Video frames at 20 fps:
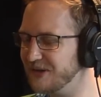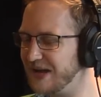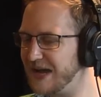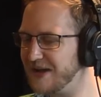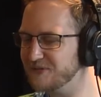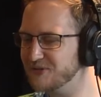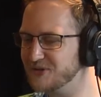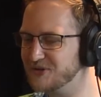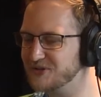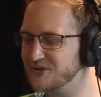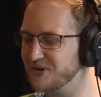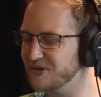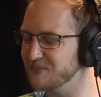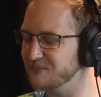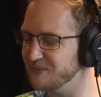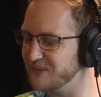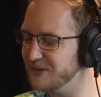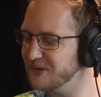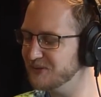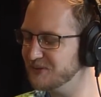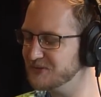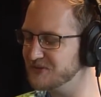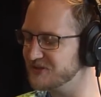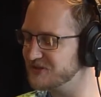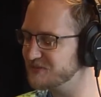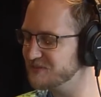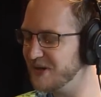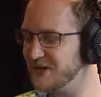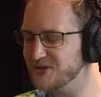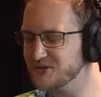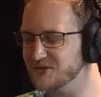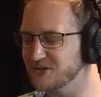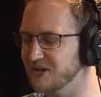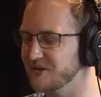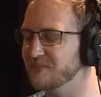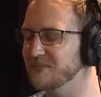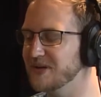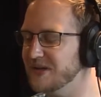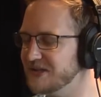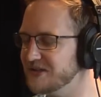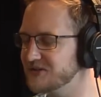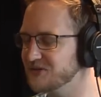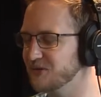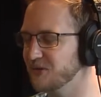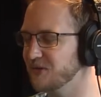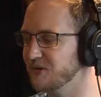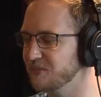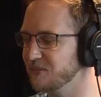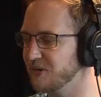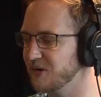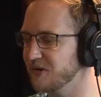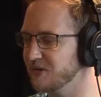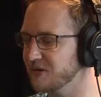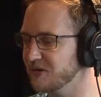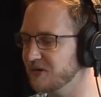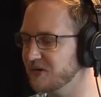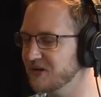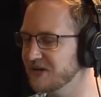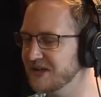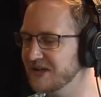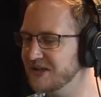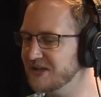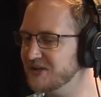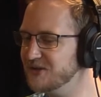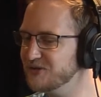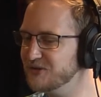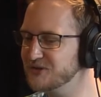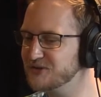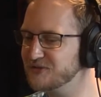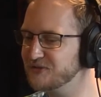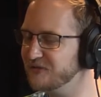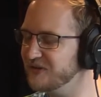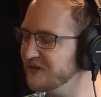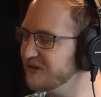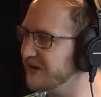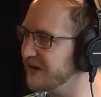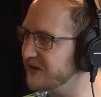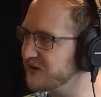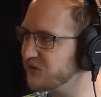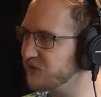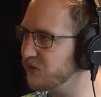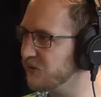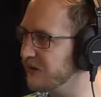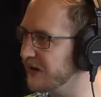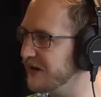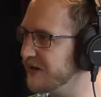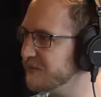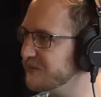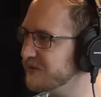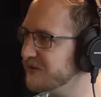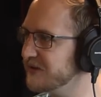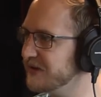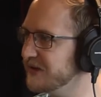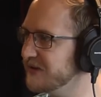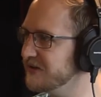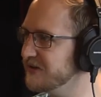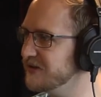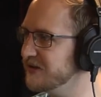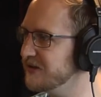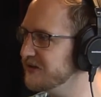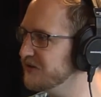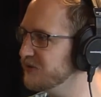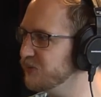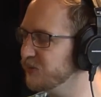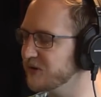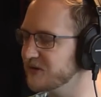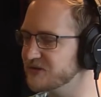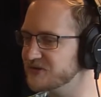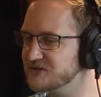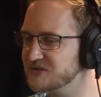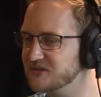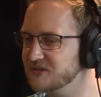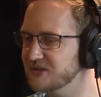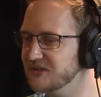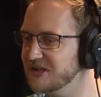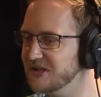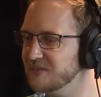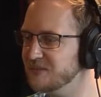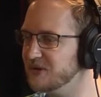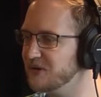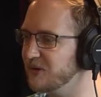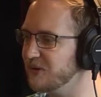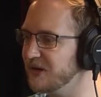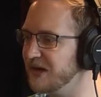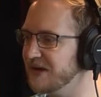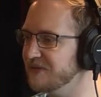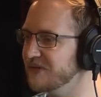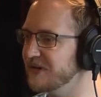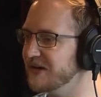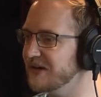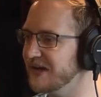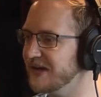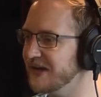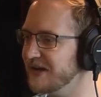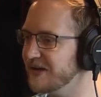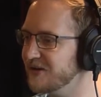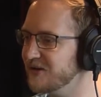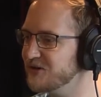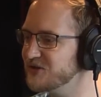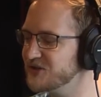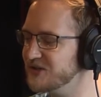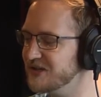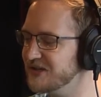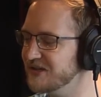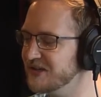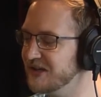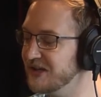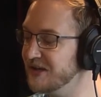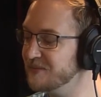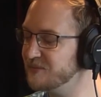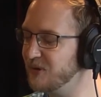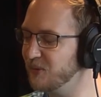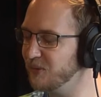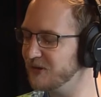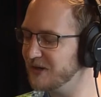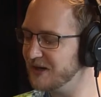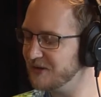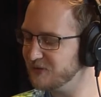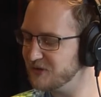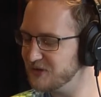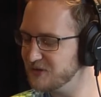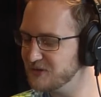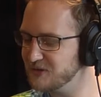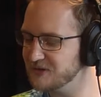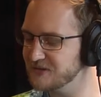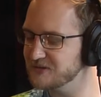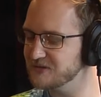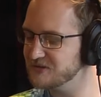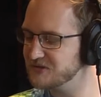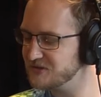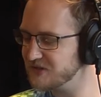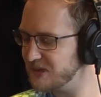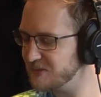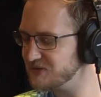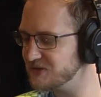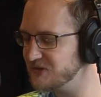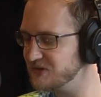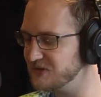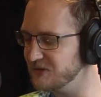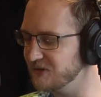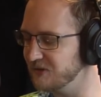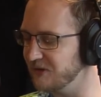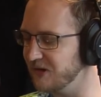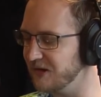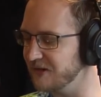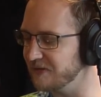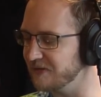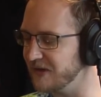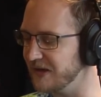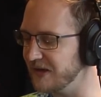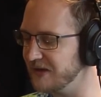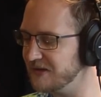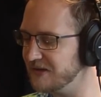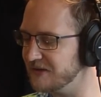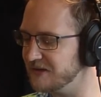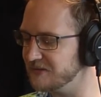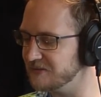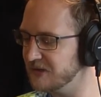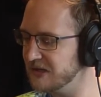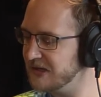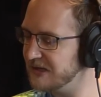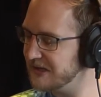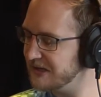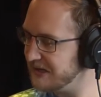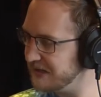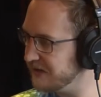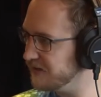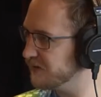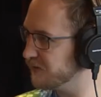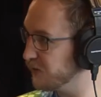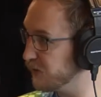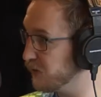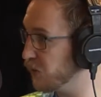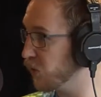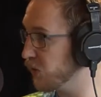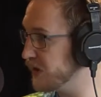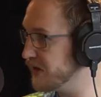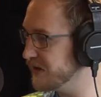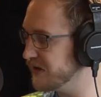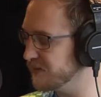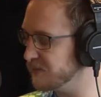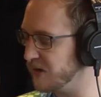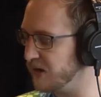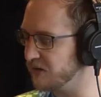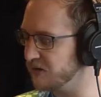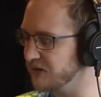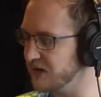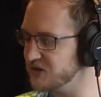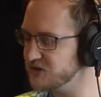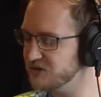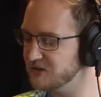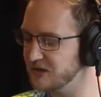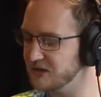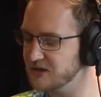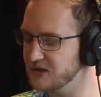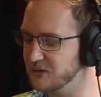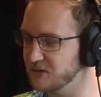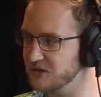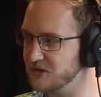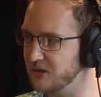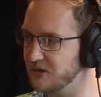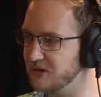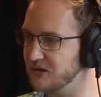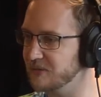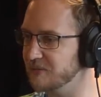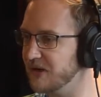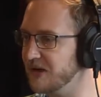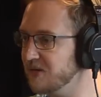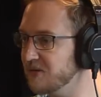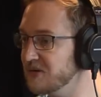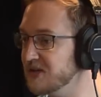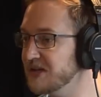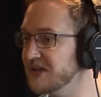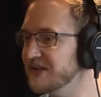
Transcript: after certain meals, especially a pizza or a burger, you just feel like crap, yeah. and you and you want to sleep. You don't have any yeah, energy. That's... But whenever you can substitute a lot of that and eat it, or eat it in moderation, like you were talking about,